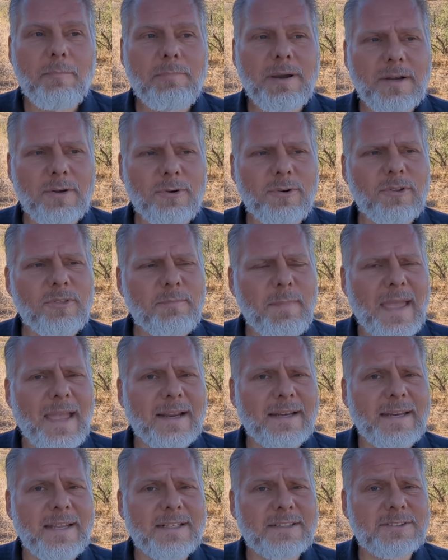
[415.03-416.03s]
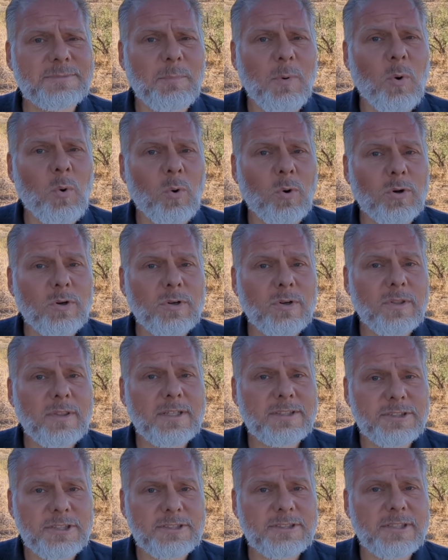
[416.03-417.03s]
but earth bag needs more
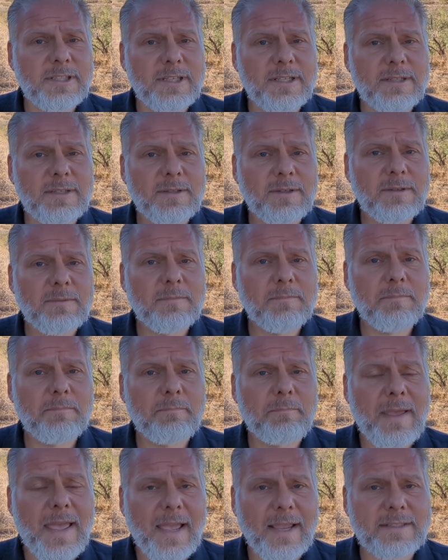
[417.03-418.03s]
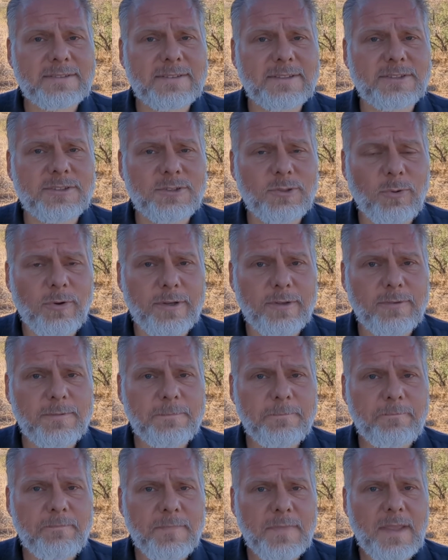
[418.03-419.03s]
than just the bags and soil.
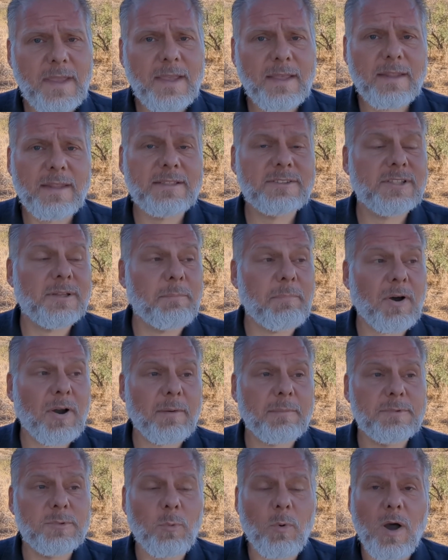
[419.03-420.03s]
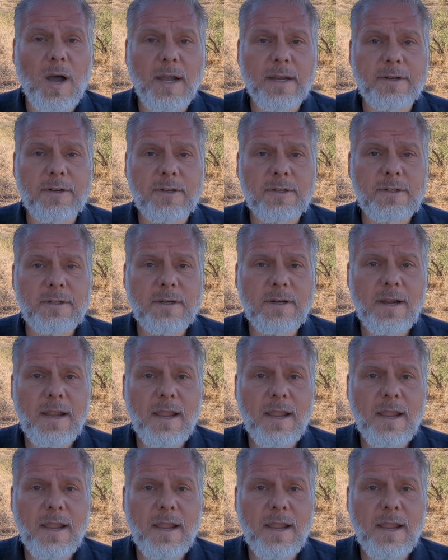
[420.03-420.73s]
There's the barbed wire